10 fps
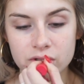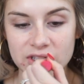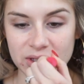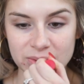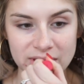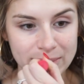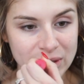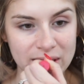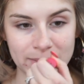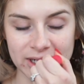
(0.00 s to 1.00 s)
So I'm just gonna
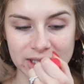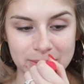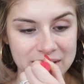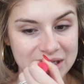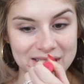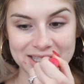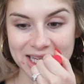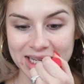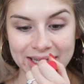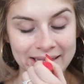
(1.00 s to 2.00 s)
put that on my lips because